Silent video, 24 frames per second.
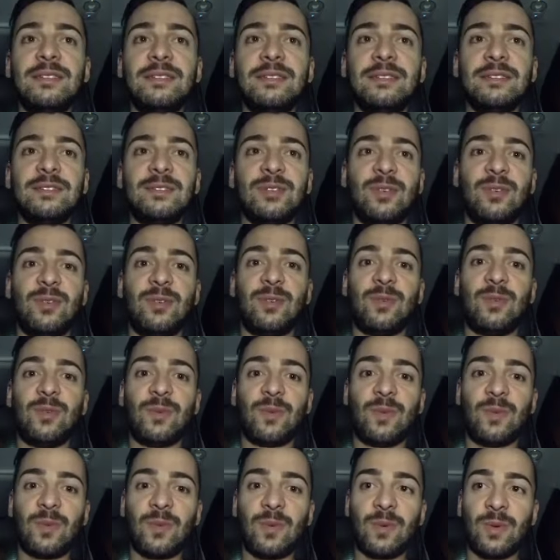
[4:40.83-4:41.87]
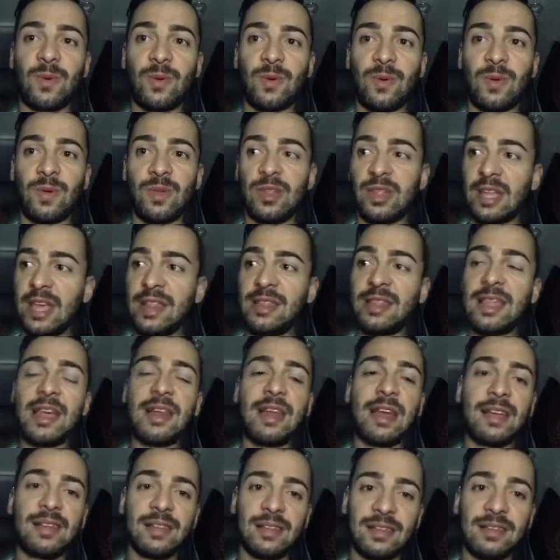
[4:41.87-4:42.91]
So, and
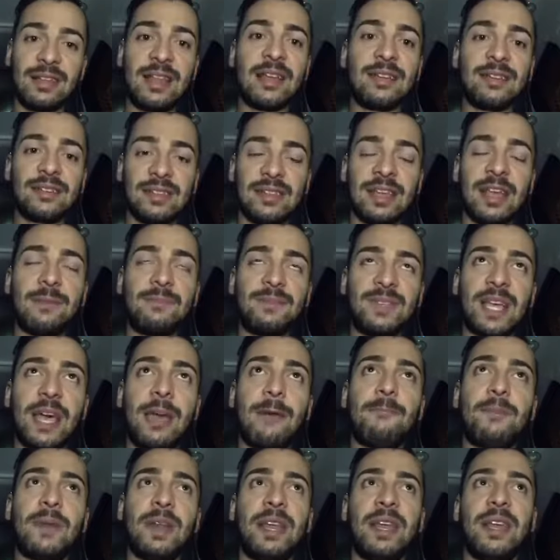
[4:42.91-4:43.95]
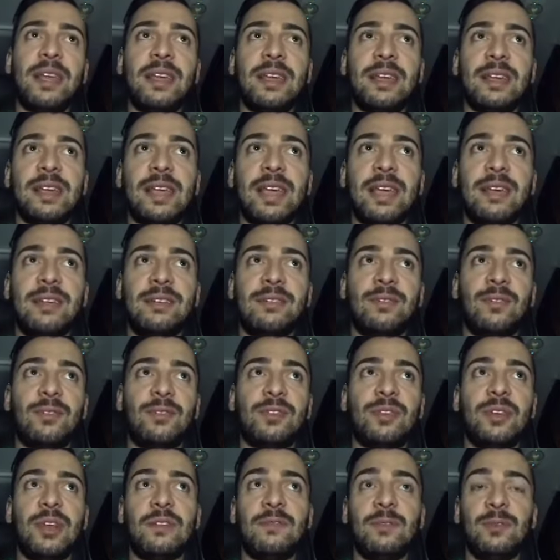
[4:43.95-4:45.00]
that keeps happening again on
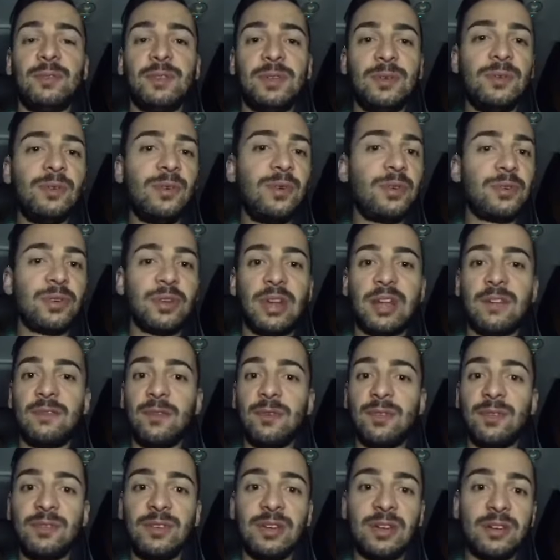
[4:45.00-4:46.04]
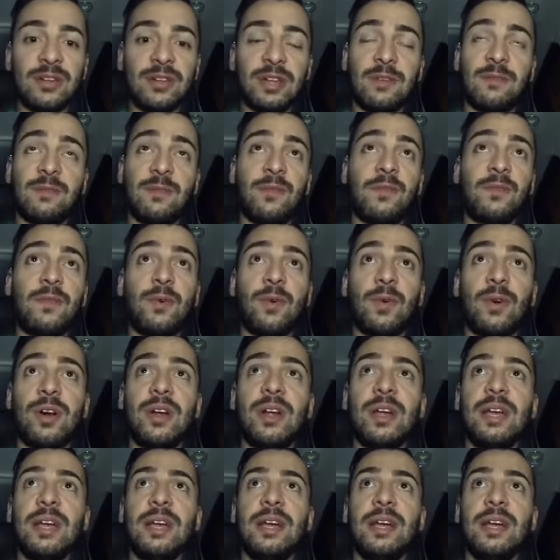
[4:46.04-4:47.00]
your level 2, on your level 3, on your level 4.